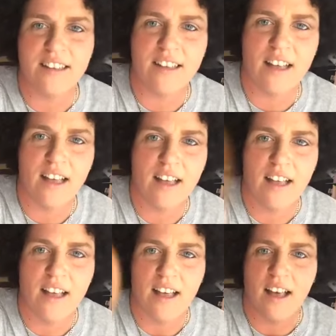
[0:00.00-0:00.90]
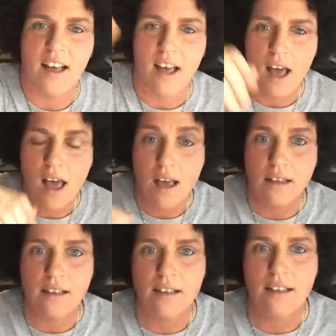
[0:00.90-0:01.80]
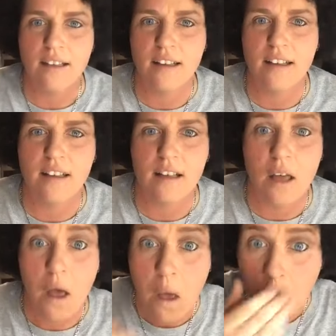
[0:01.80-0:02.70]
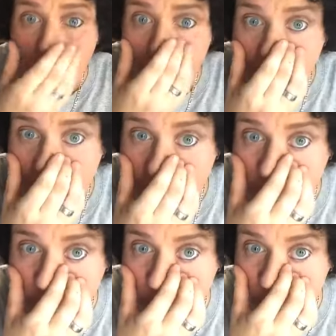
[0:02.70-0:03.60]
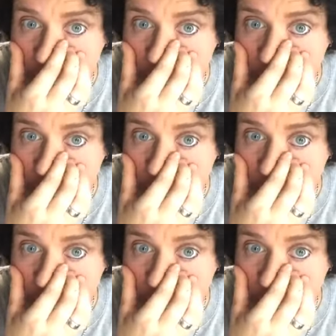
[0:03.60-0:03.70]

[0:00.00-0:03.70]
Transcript: (silence)